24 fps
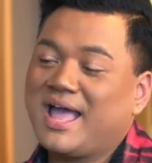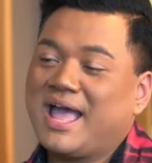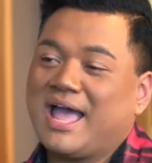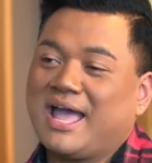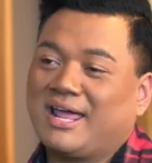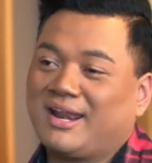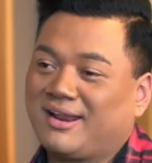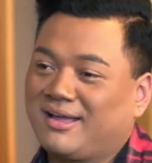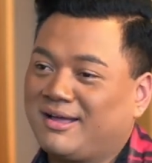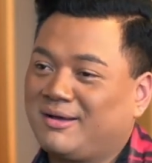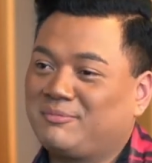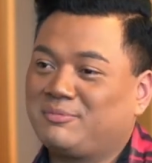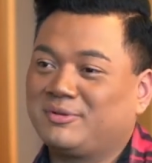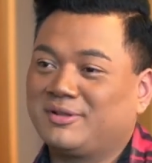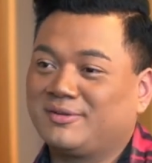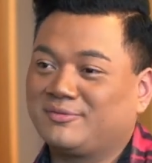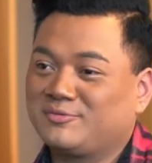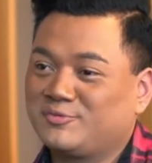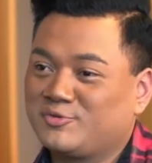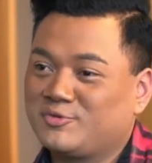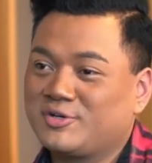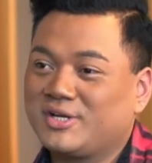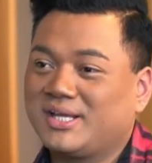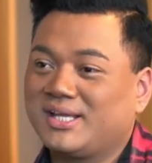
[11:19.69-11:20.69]
had a couple
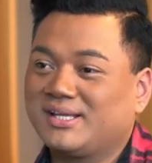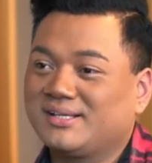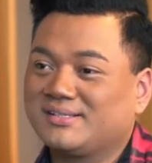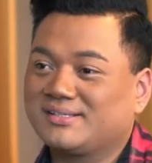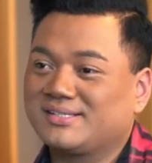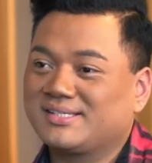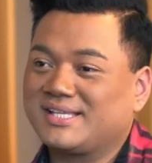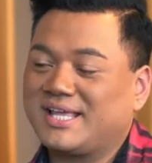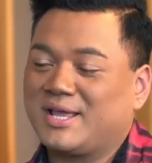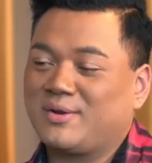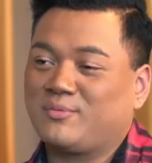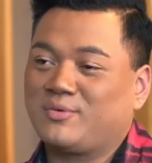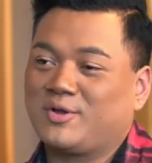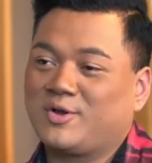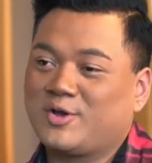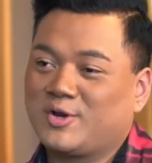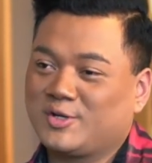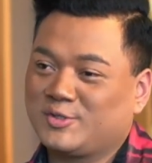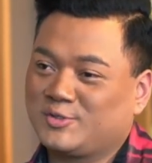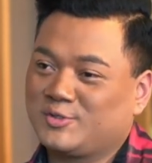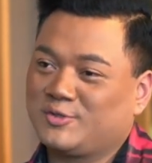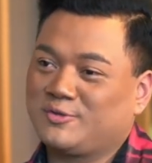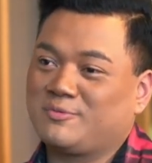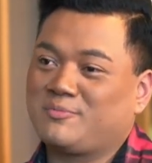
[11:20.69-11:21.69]
of drinks and we got
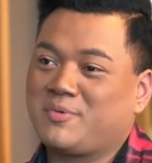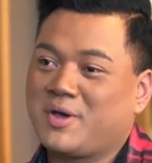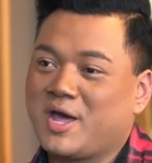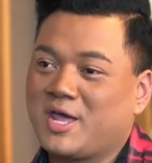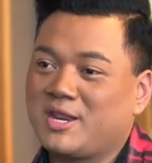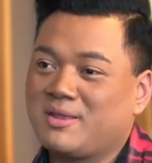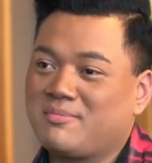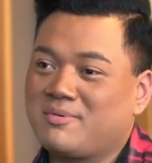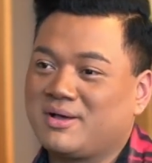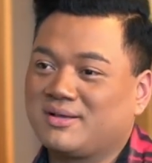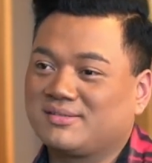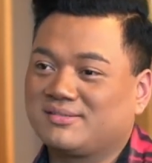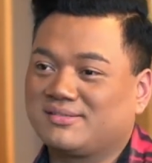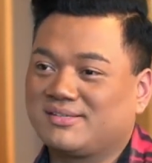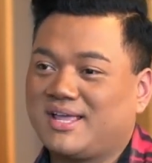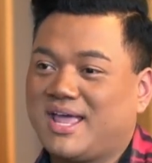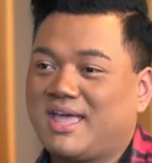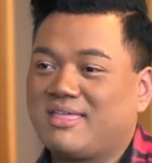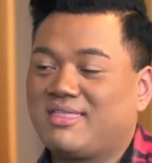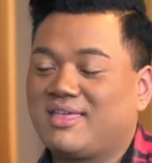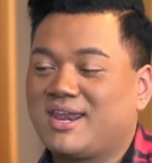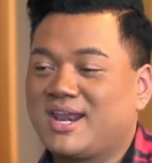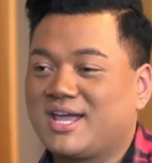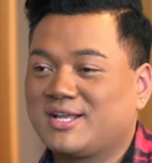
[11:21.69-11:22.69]
onto the party bus
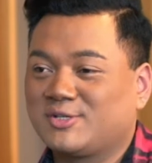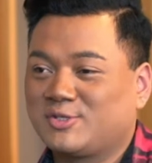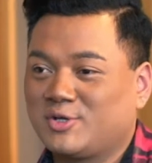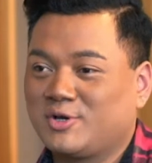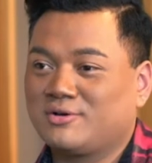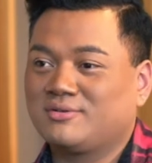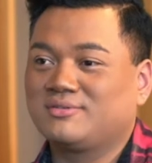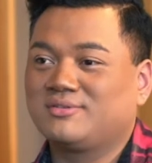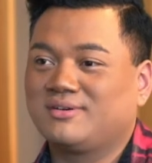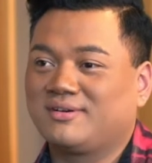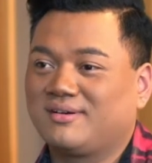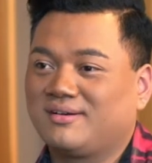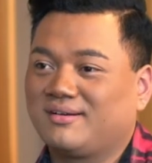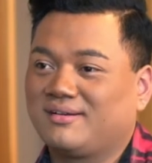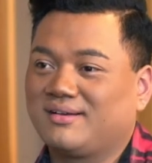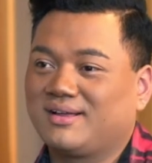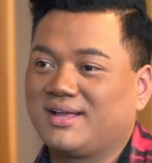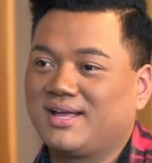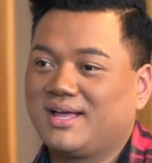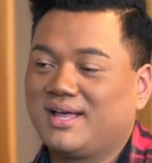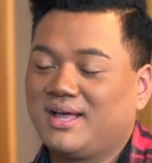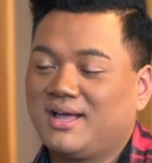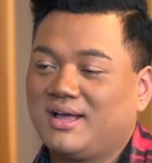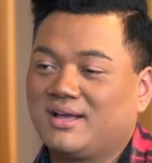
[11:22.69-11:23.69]
and then I told her,
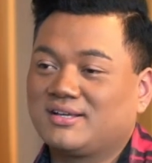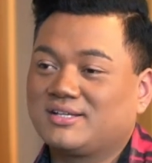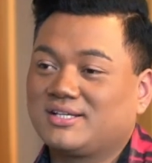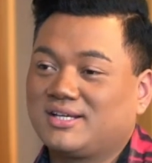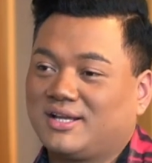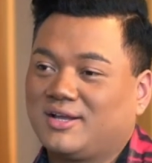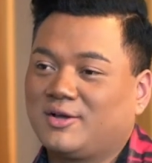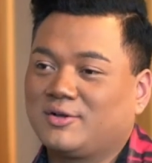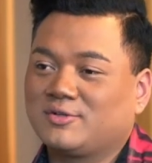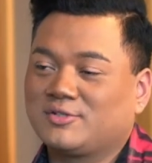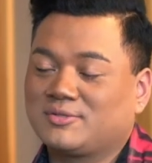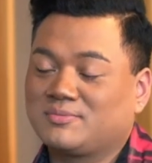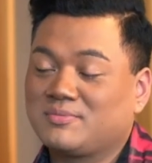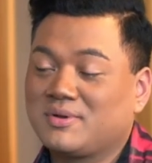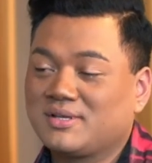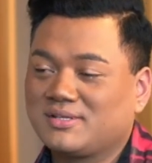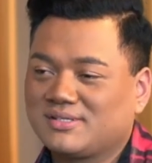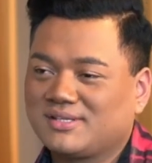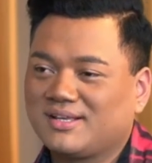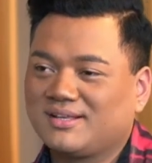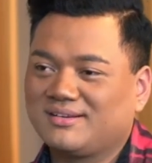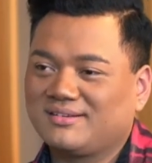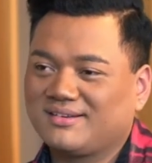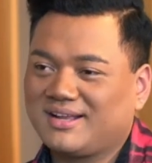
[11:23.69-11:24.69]
she goes, my
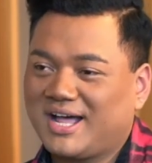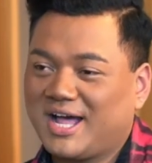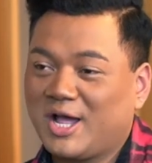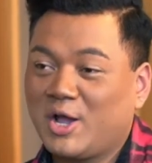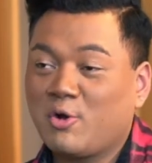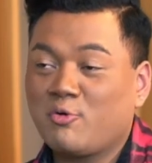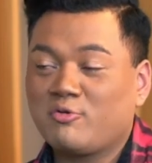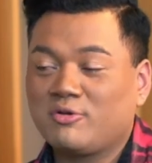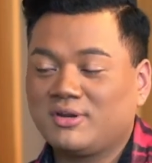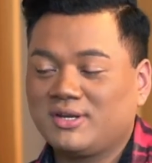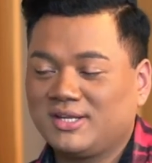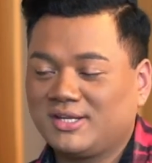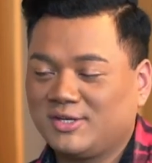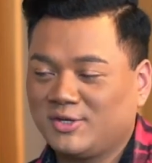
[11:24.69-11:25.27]
son, I already